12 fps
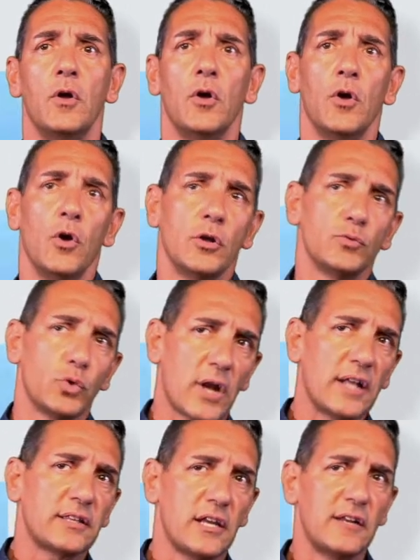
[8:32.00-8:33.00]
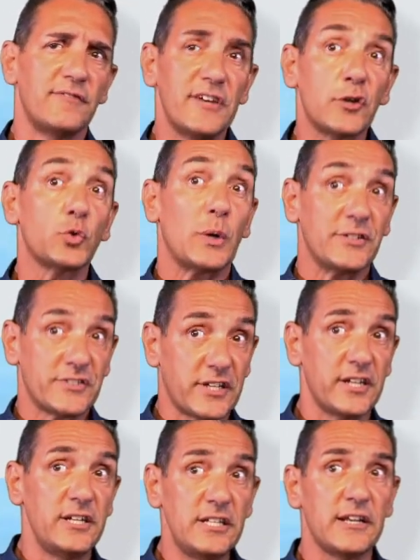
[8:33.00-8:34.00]
During virtual screening,
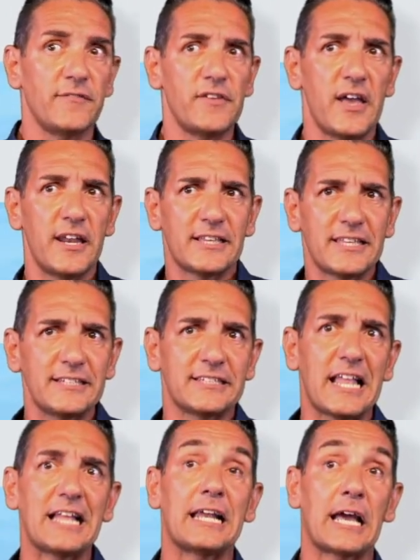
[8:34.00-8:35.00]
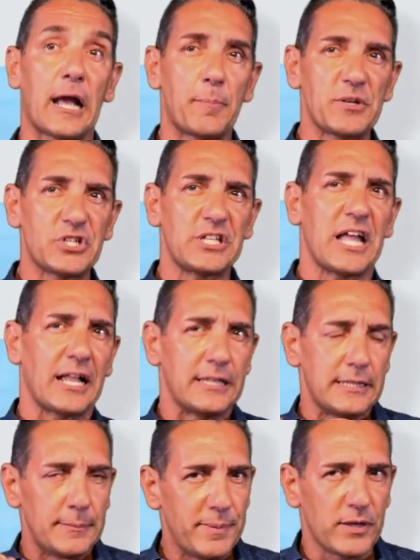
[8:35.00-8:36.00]
the ability of small molecules to
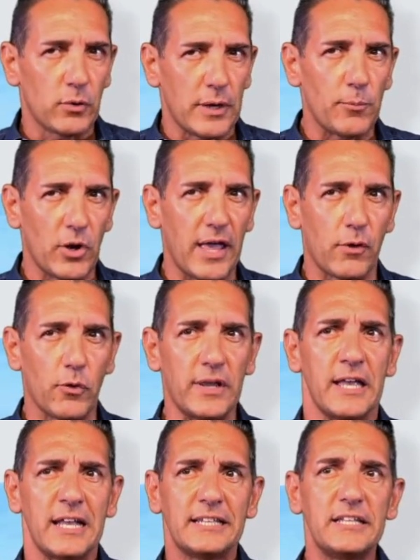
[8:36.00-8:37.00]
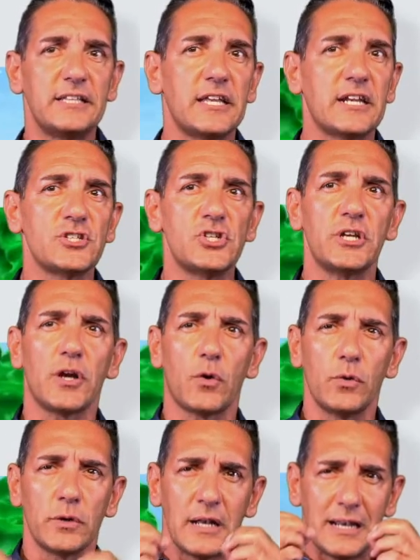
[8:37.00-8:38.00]
interact with viral proteins is
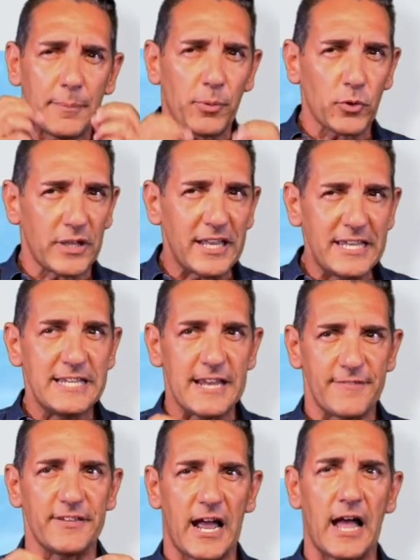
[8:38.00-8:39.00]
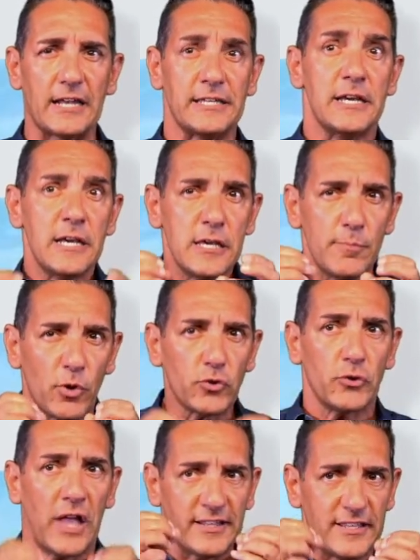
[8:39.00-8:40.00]
tested in order to identify,
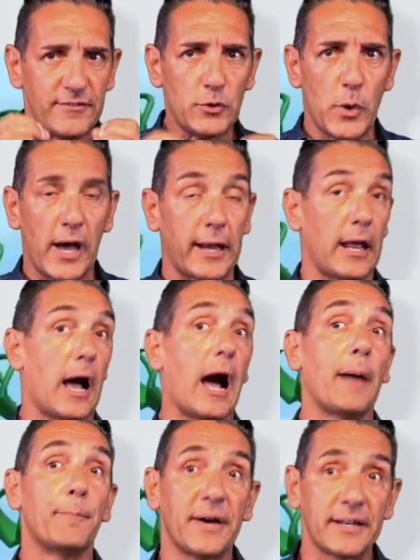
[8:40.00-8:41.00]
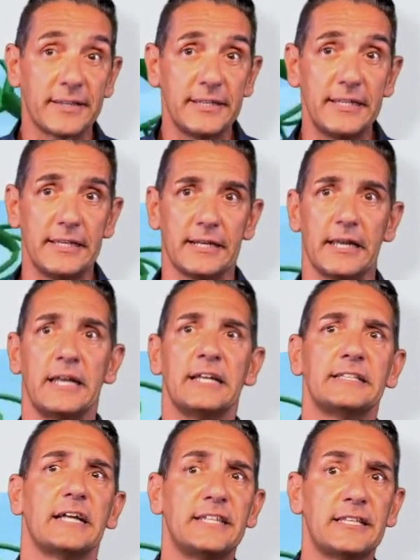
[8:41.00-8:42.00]
starting from very large databases,
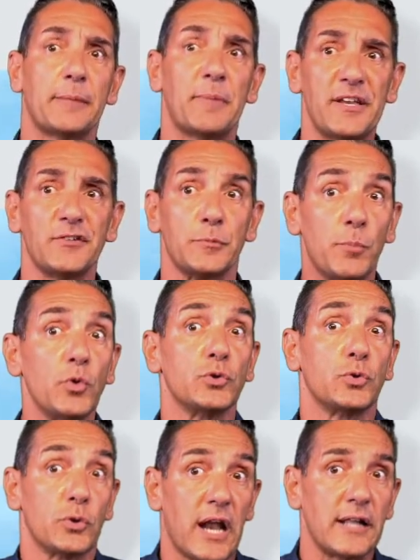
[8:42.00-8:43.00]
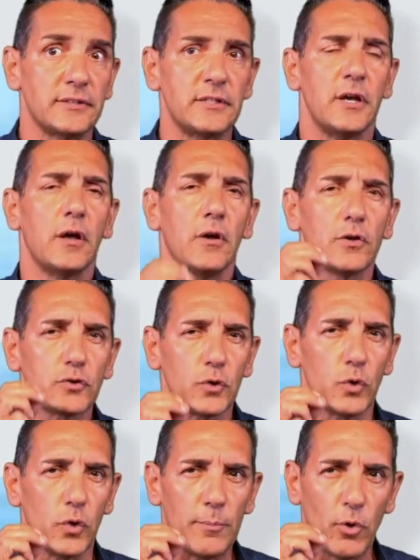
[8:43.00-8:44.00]
molecules which can potentially
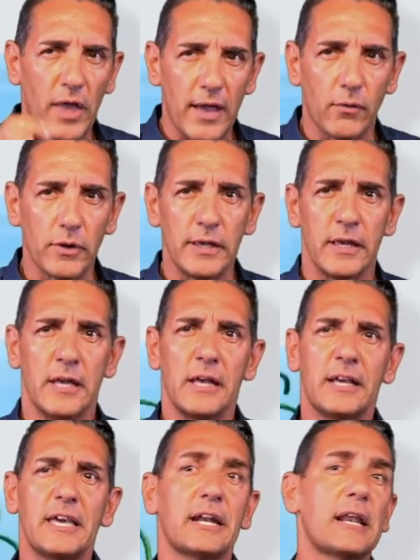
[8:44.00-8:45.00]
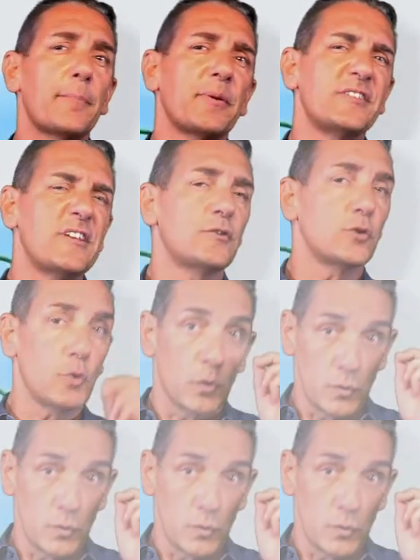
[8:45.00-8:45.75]
transform into new drugs.